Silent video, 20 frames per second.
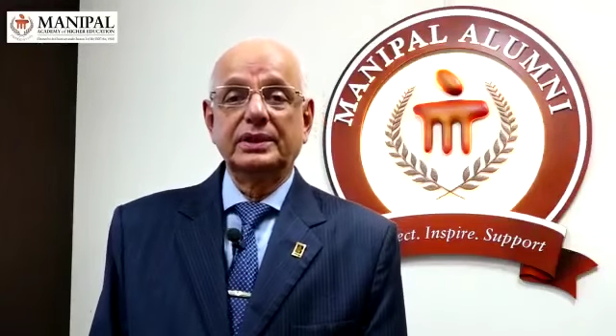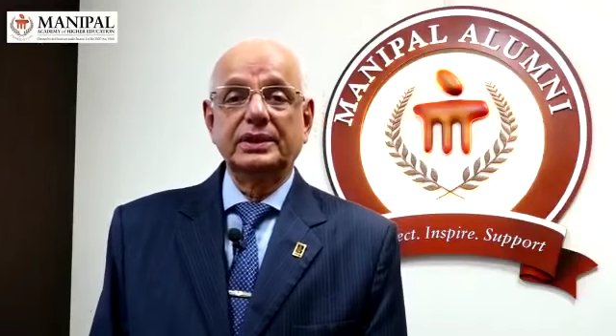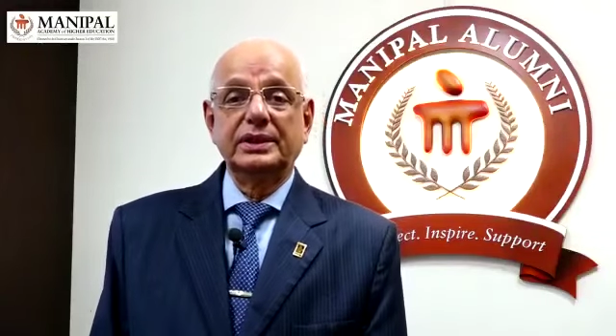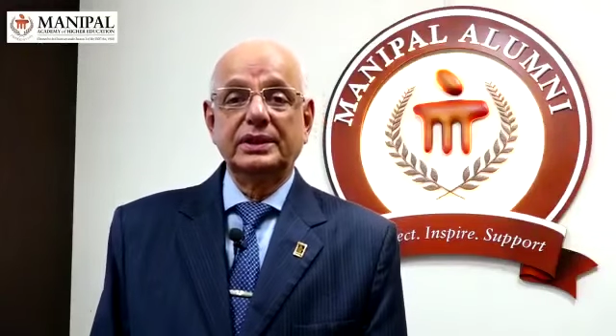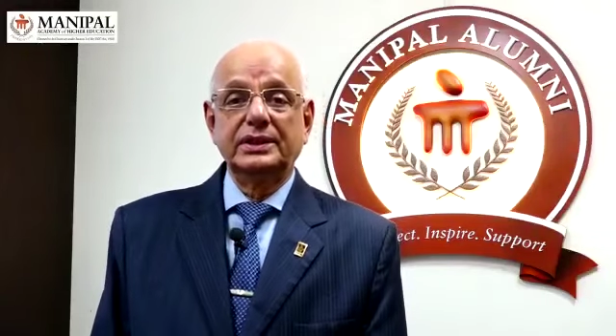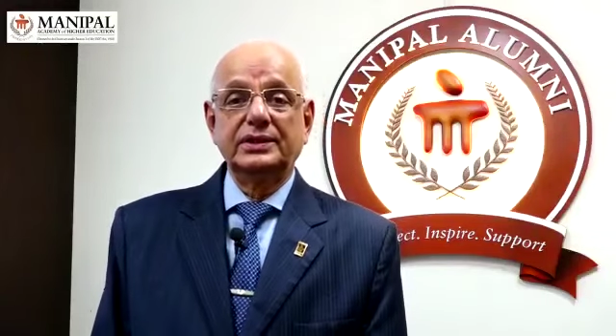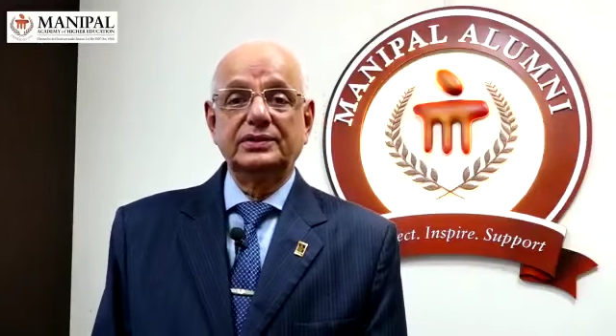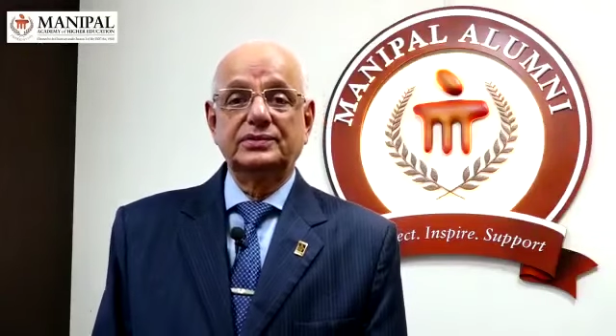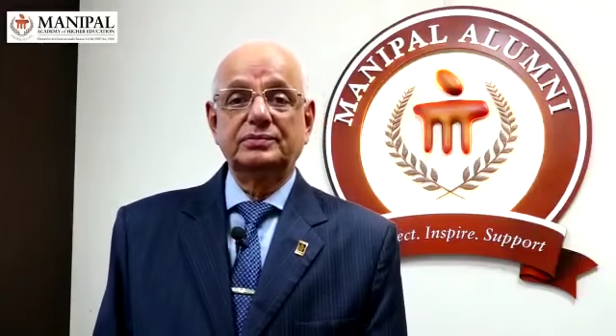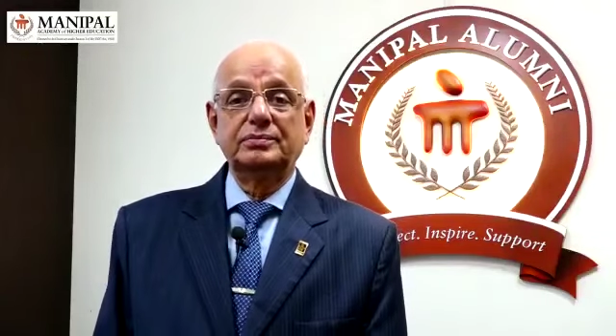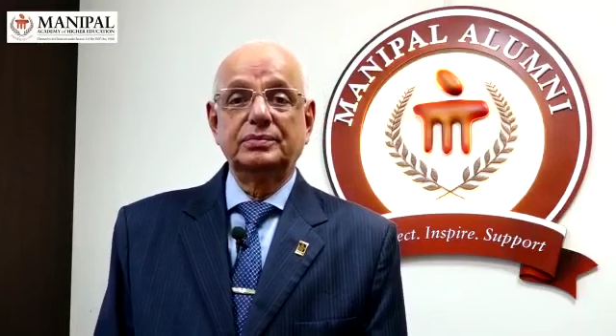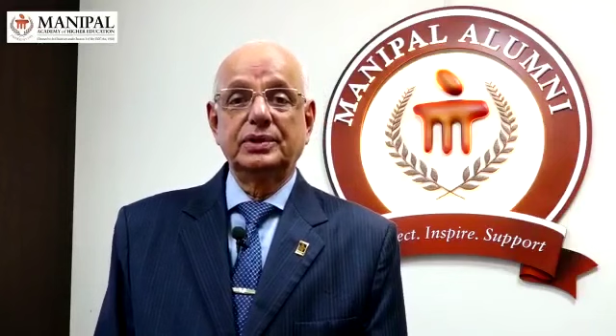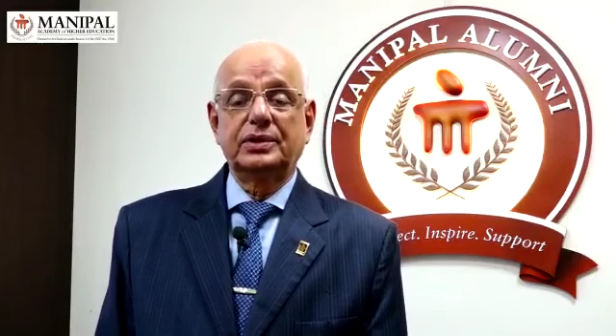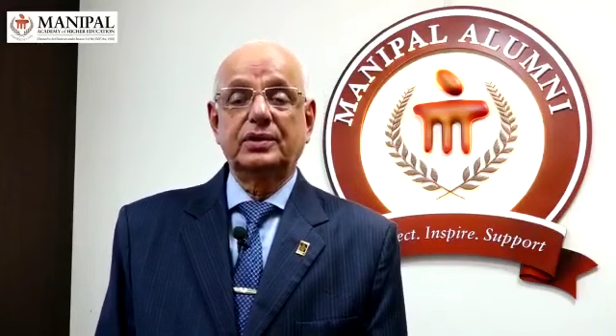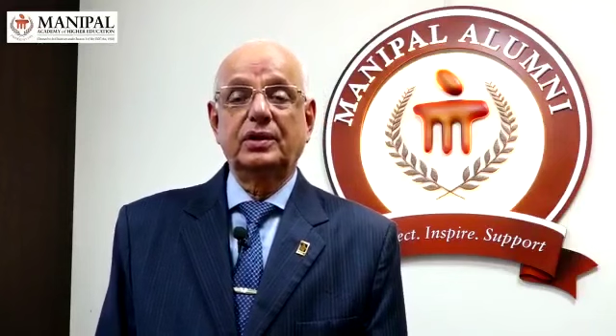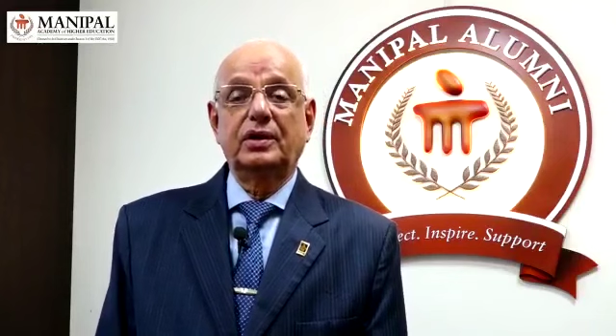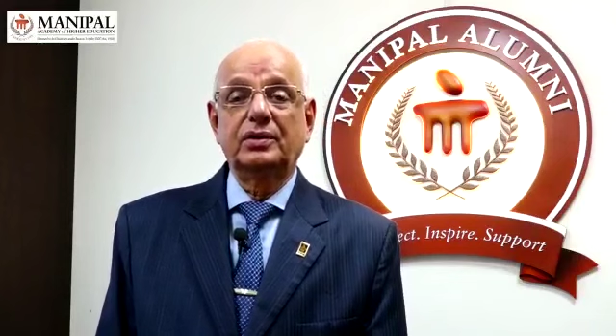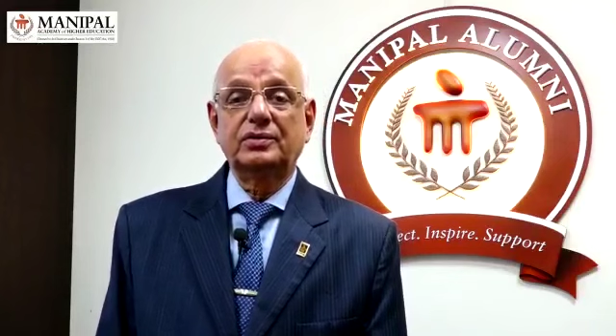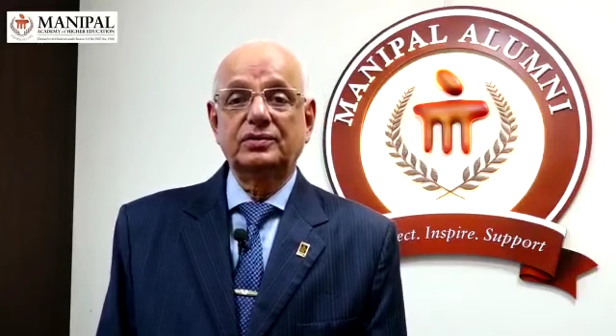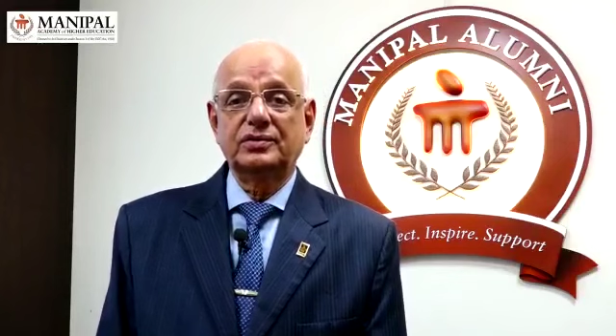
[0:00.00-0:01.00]
is
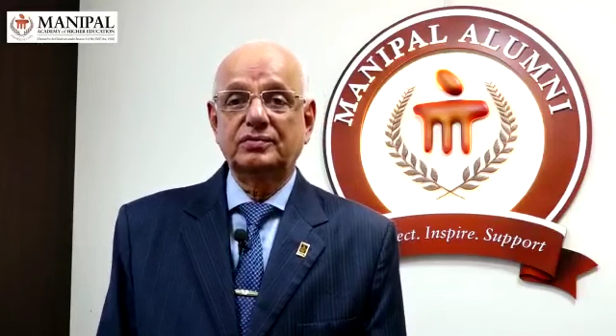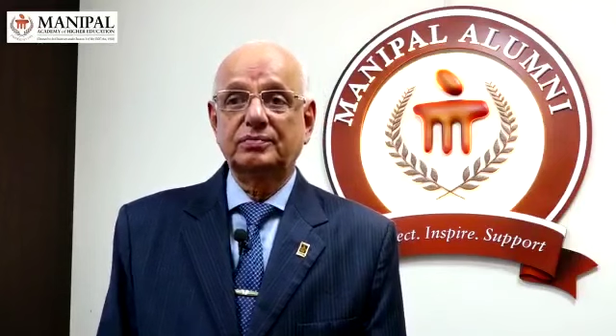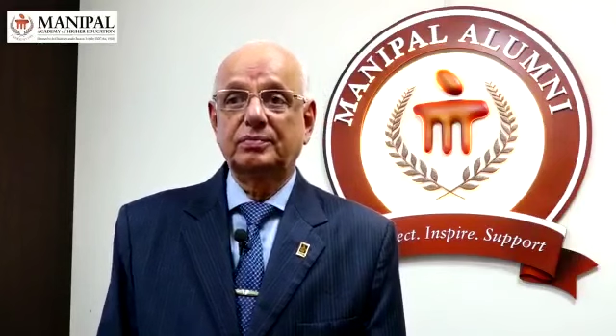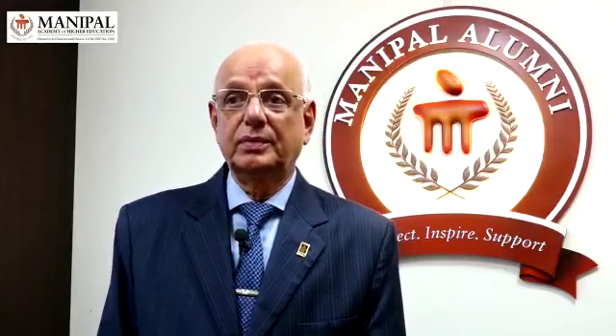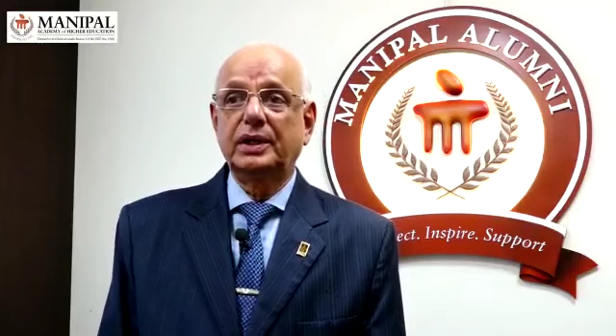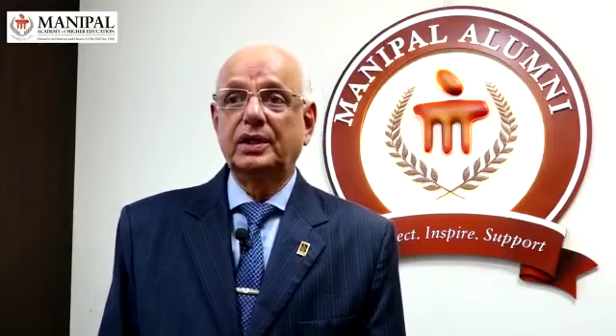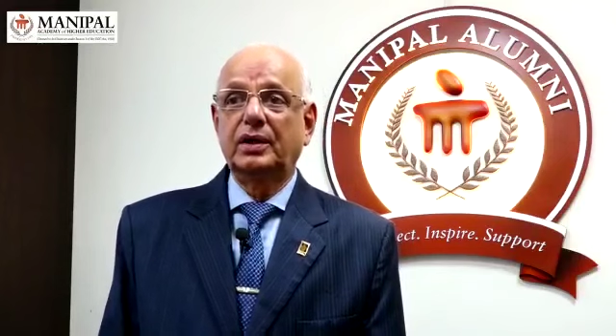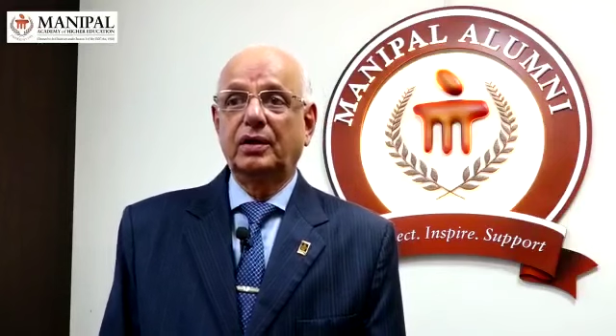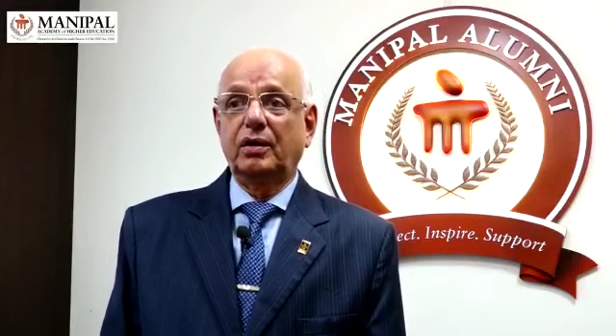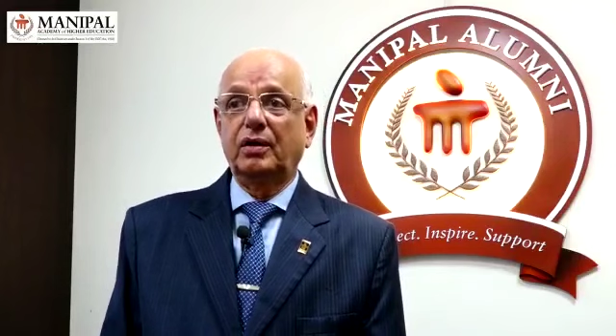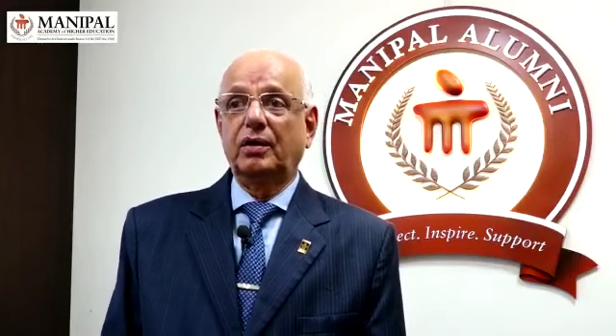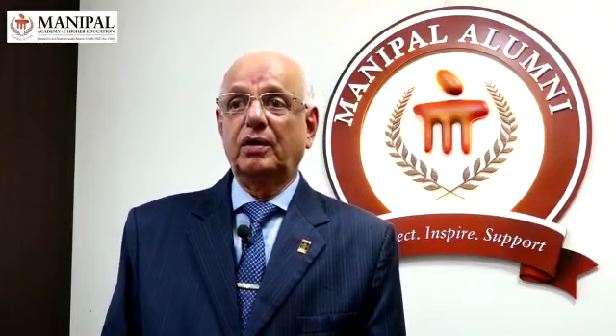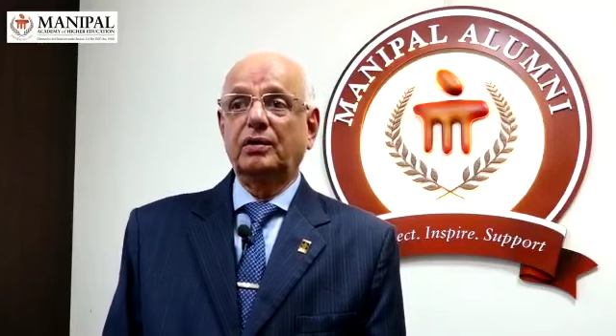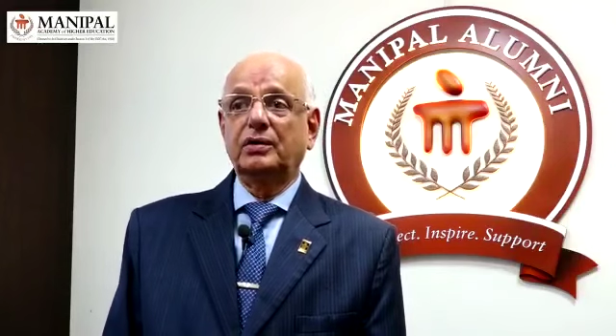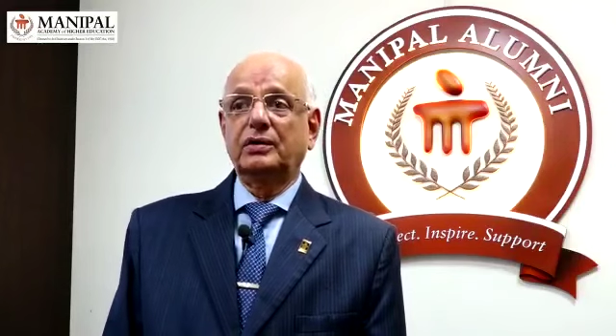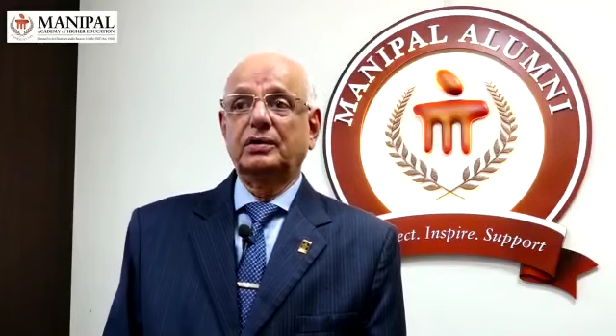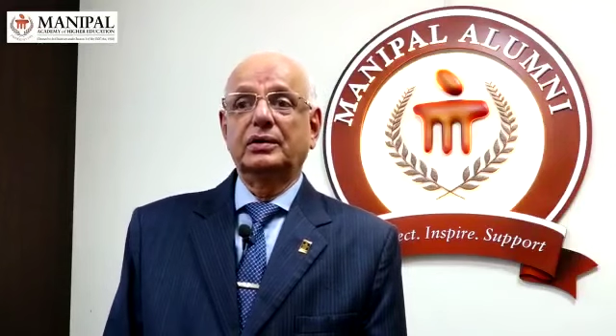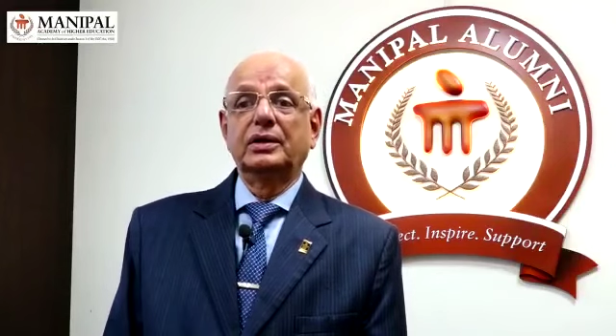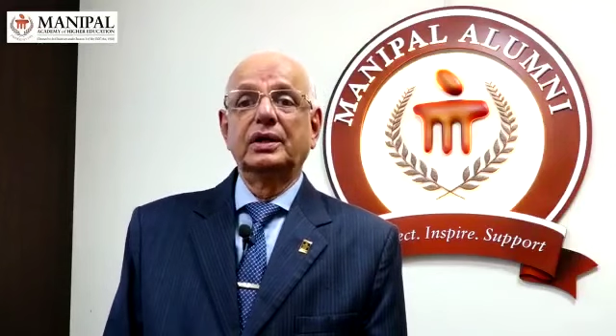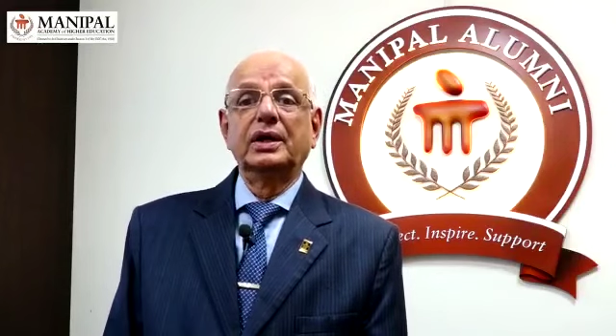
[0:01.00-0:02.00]
because of my
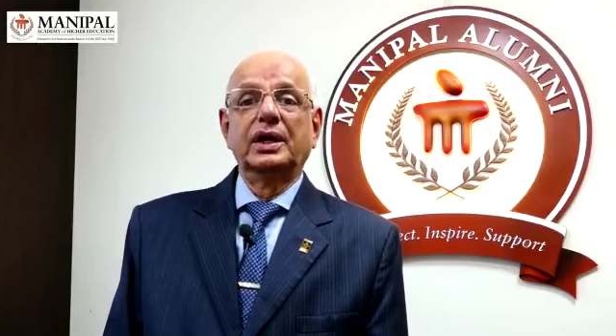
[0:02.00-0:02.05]
long